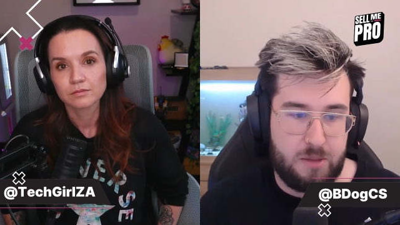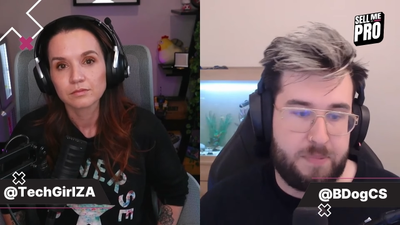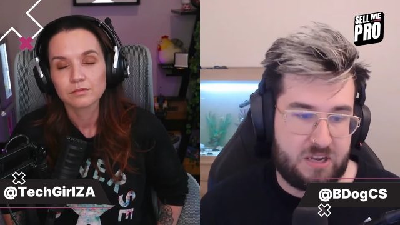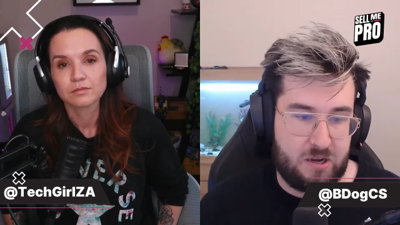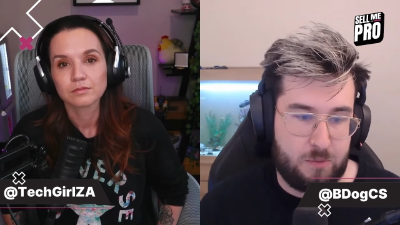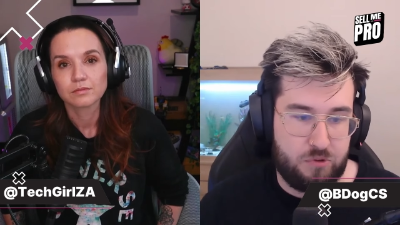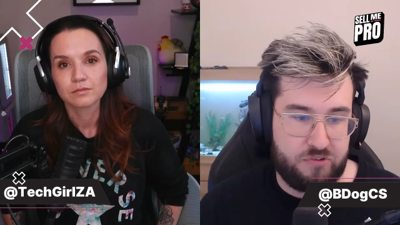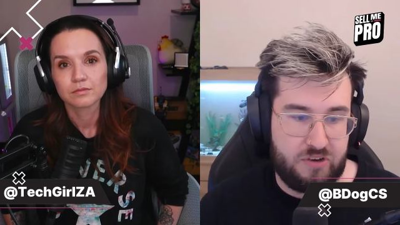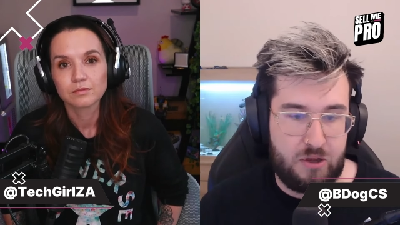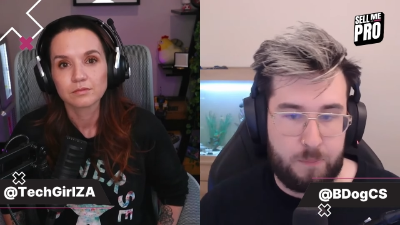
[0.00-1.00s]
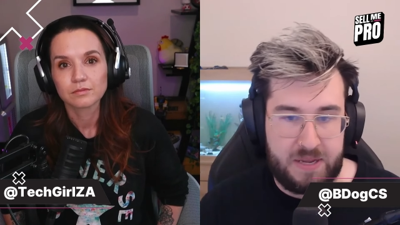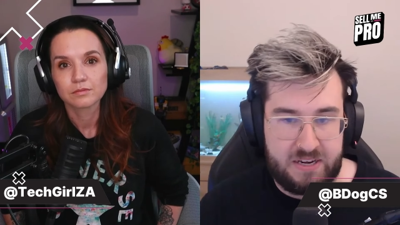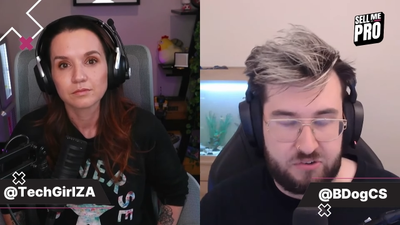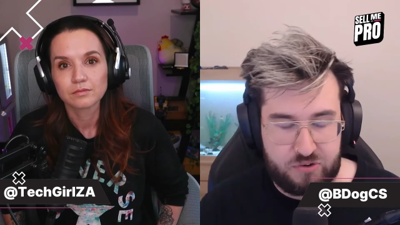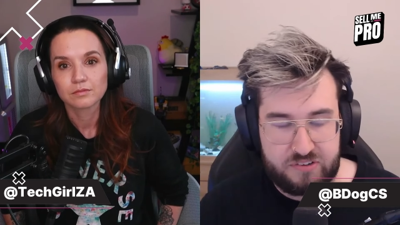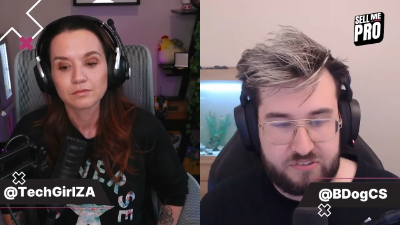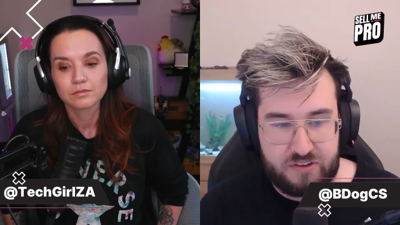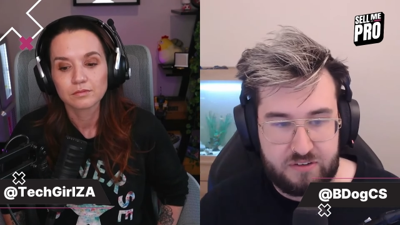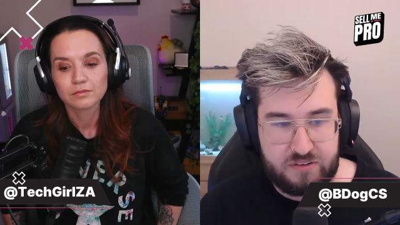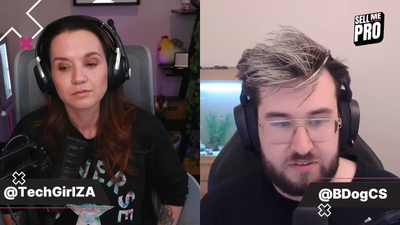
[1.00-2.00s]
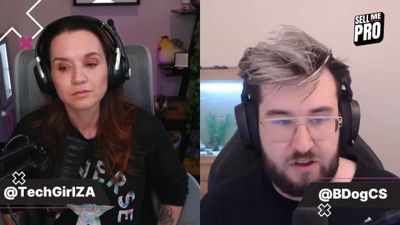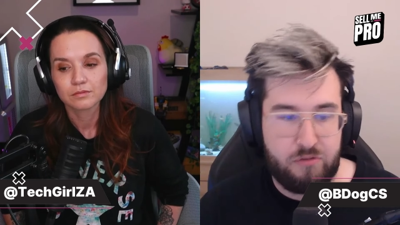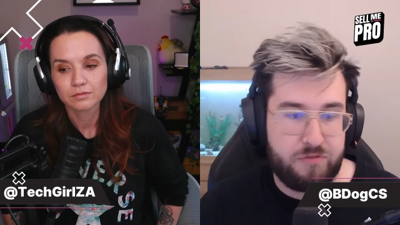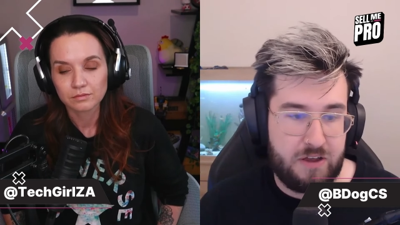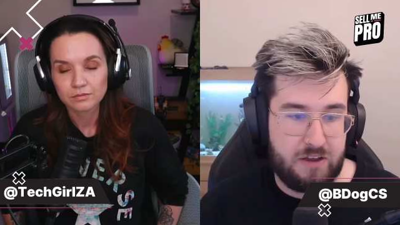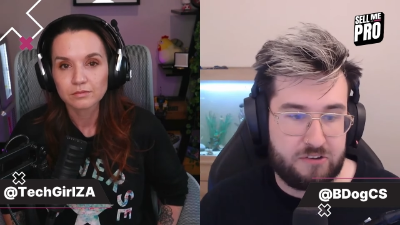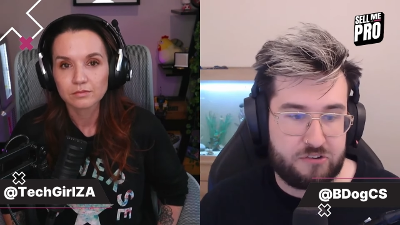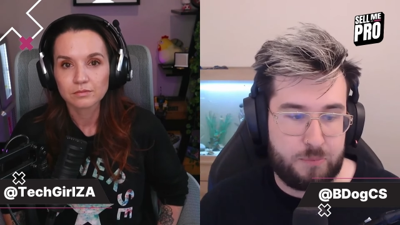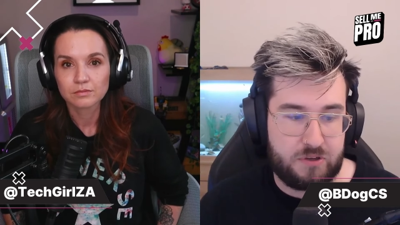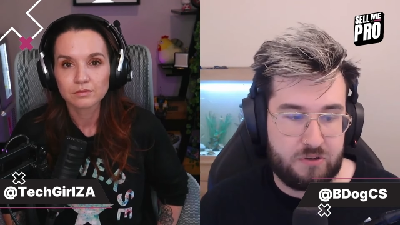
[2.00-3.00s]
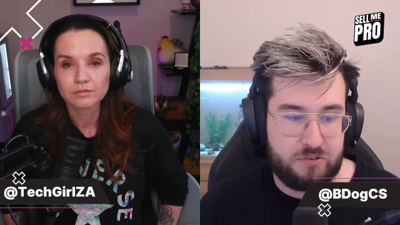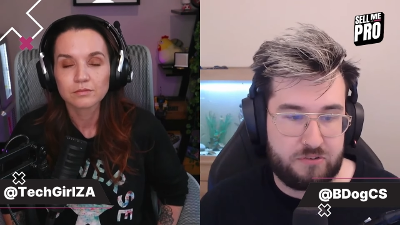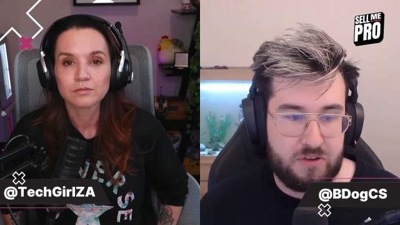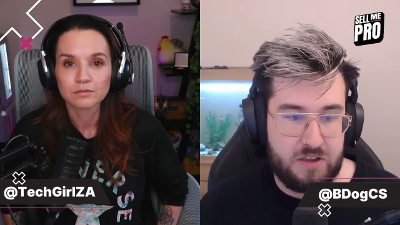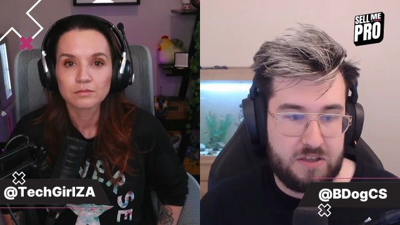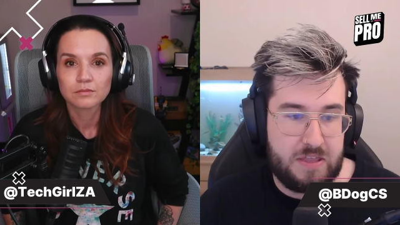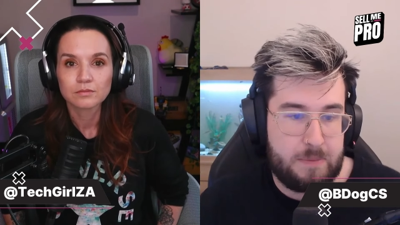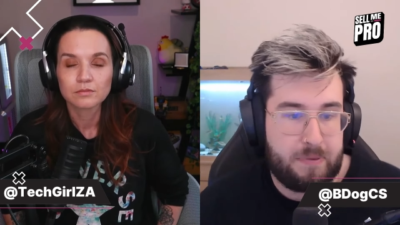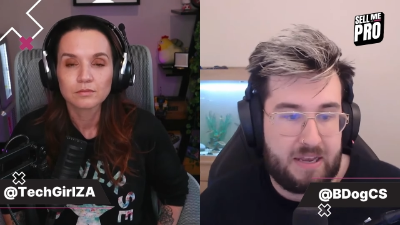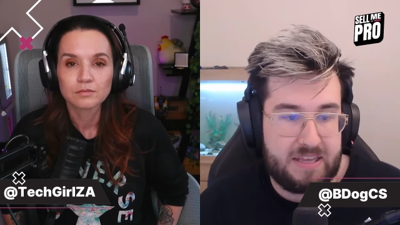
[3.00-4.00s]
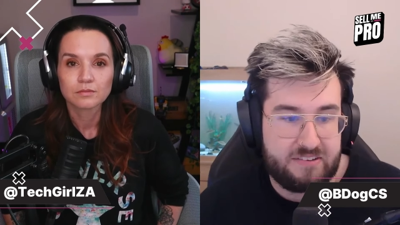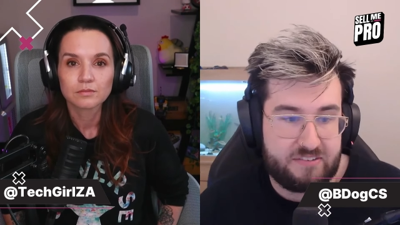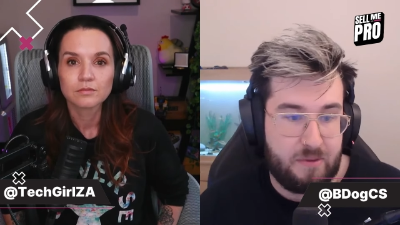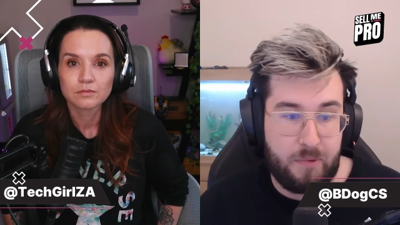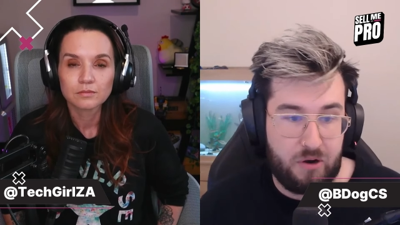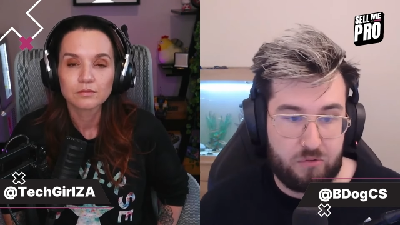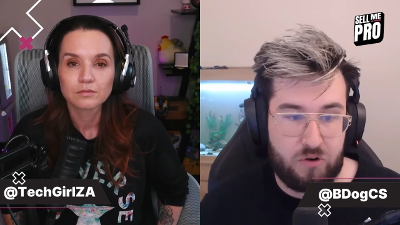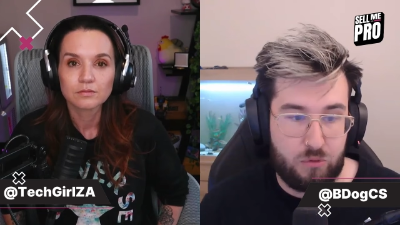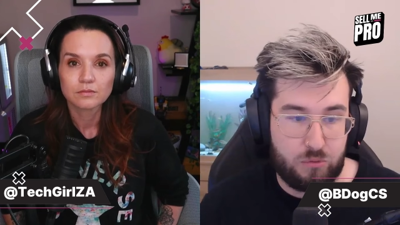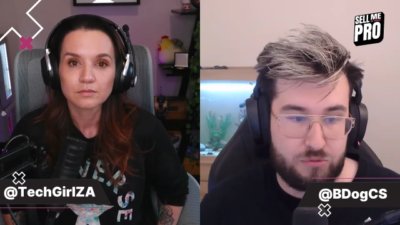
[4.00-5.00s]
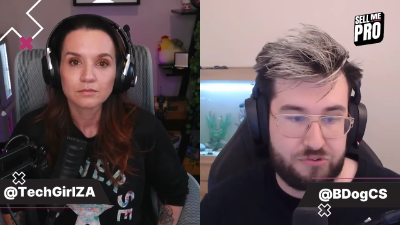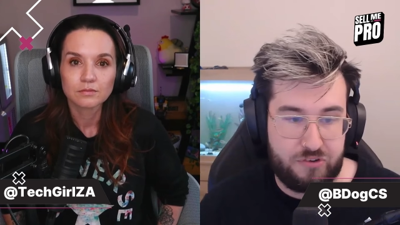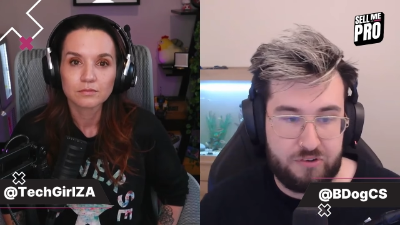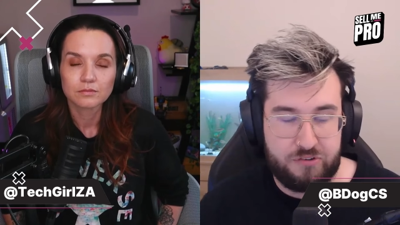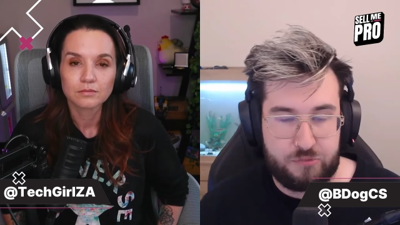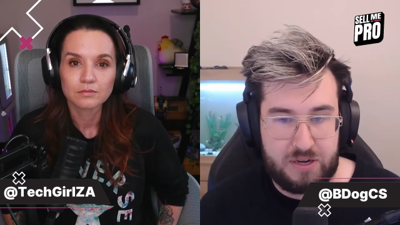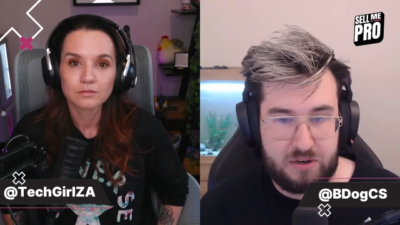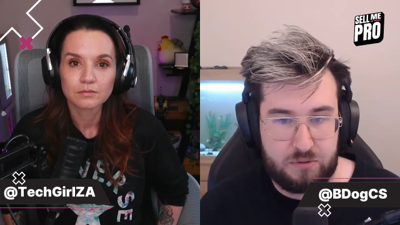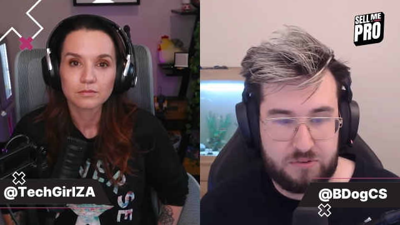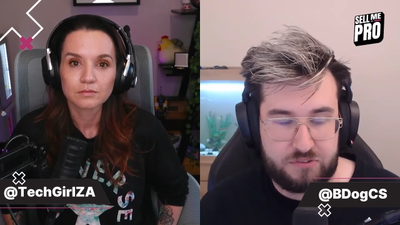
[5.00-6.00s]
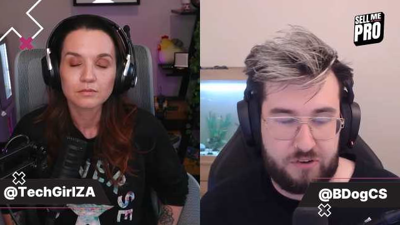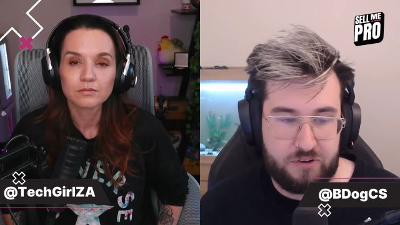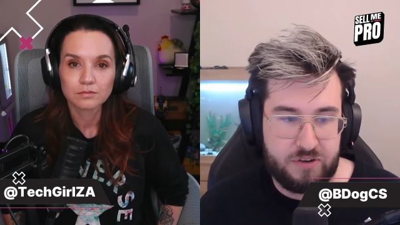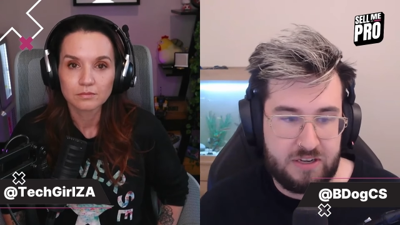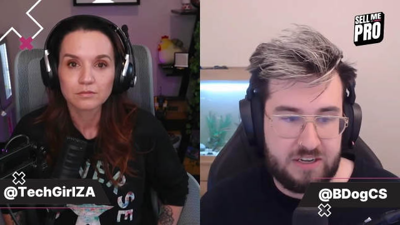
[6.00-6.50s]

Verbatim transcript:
Speaker 1: pickup was a little bit interesting at first, because they play similar roles as well. So